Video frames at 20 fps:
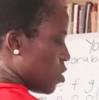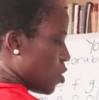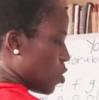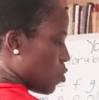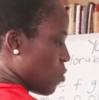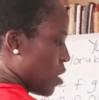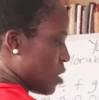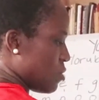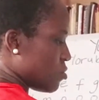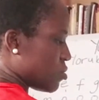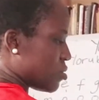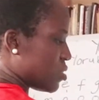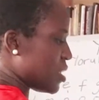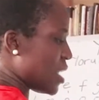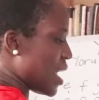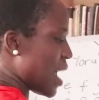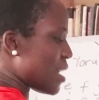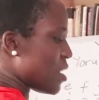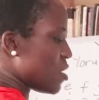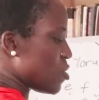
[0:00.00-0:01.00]
When you
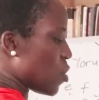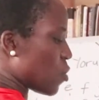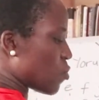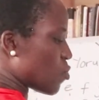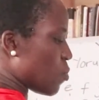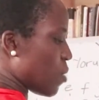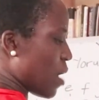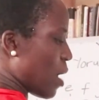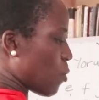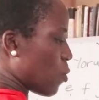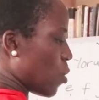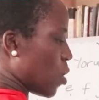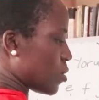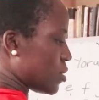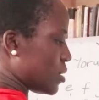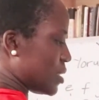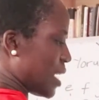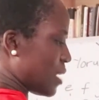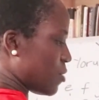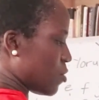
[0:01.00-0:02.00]
see any Yoruba
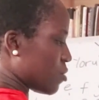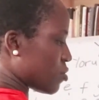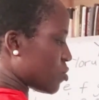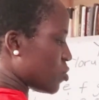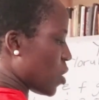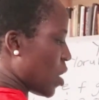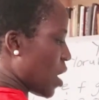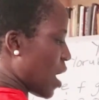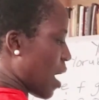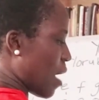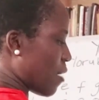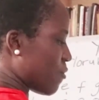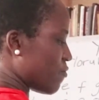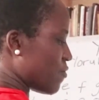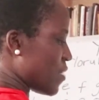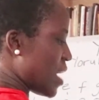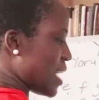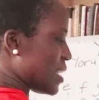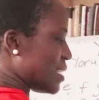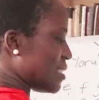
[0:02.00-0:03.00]
word that does not have
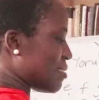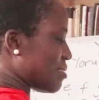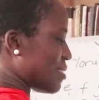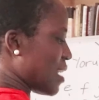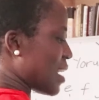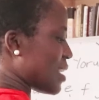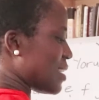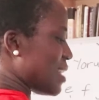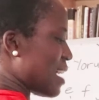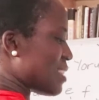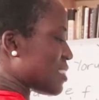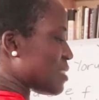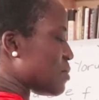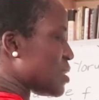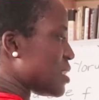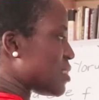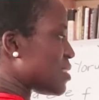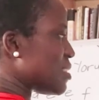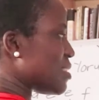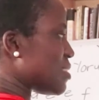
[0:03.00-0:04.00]
any sign, that
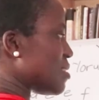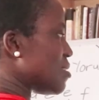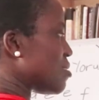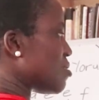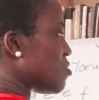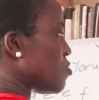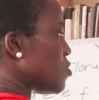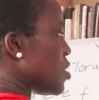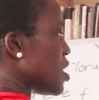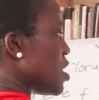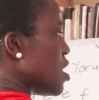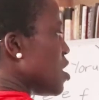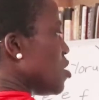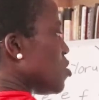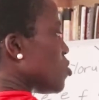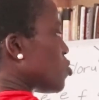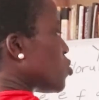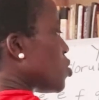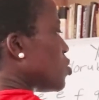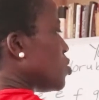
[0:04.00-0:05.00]
means it is re.
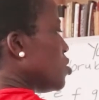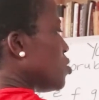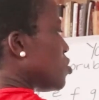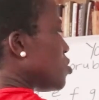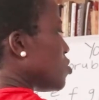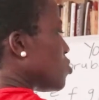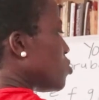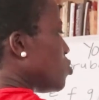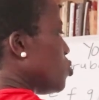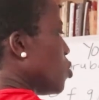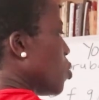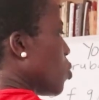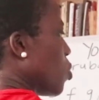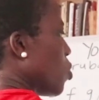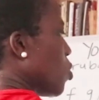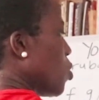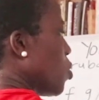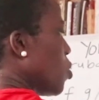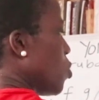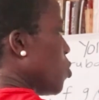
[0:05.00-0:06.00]
So this is do,
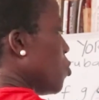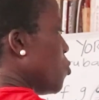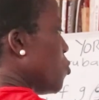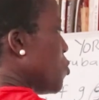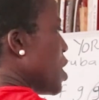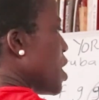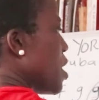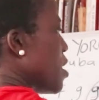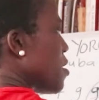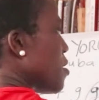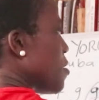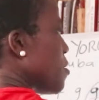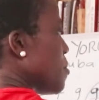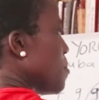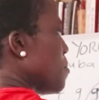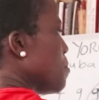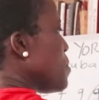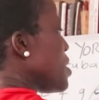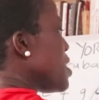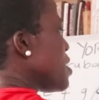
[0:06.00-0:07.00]
re,
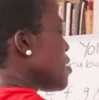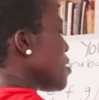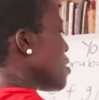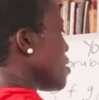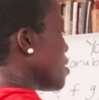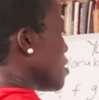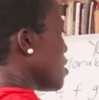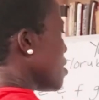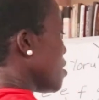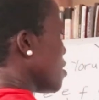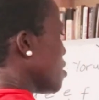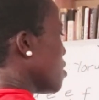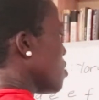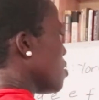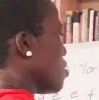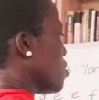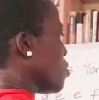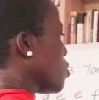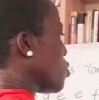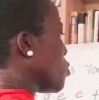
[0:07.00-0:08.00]
mi.
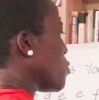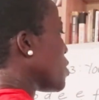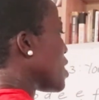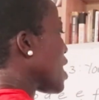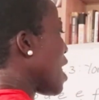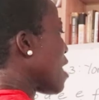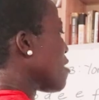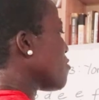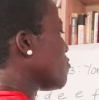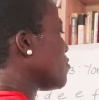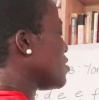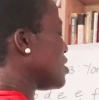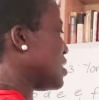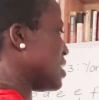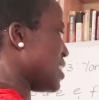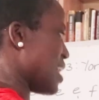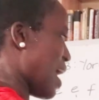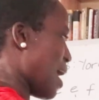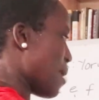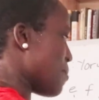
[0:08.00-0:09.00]
We have
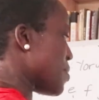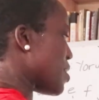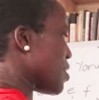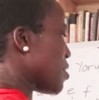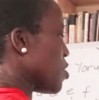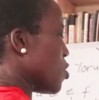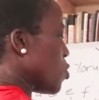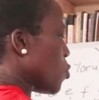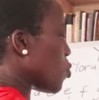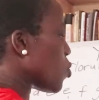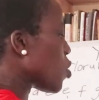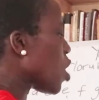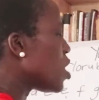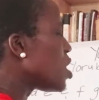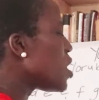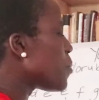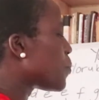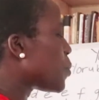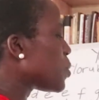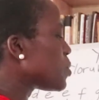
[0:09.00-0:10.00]
the ami. We
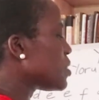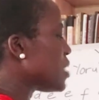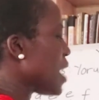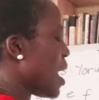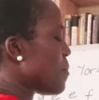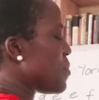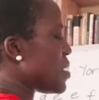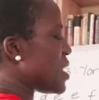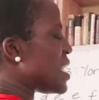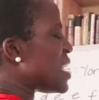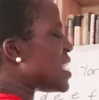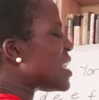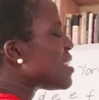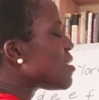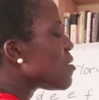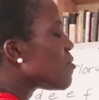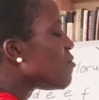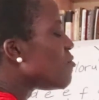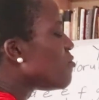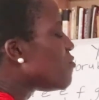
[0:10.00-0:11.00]
only put them
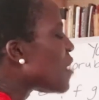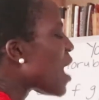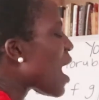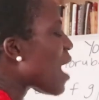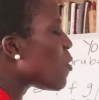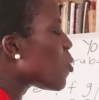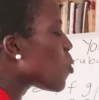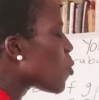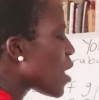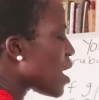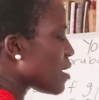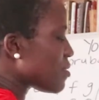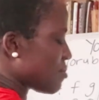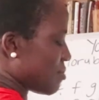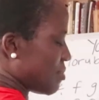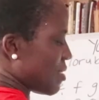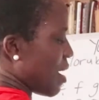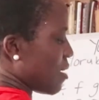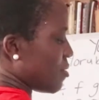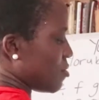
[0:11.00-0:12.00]
in vowel
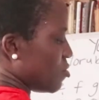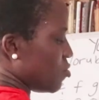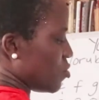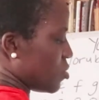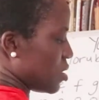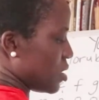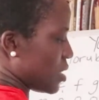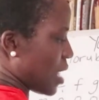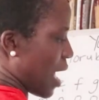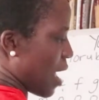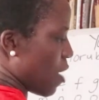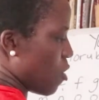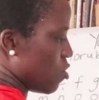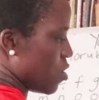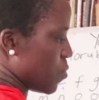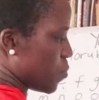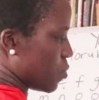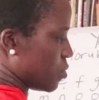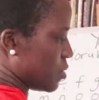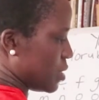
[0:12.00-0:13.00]
sound. You see that I
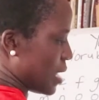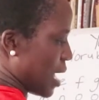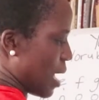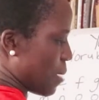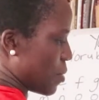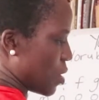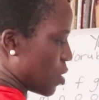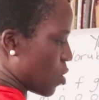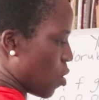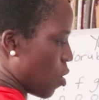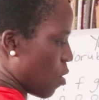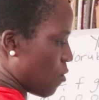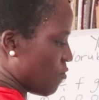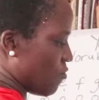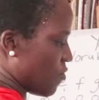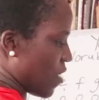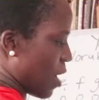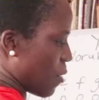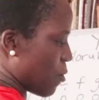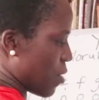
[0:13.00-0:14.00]
only put the ami on
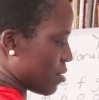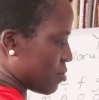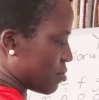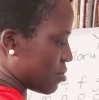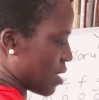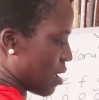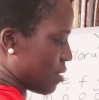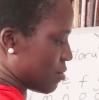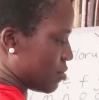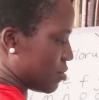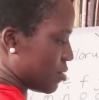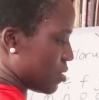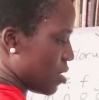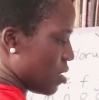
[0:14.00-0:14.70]
vowel sounds.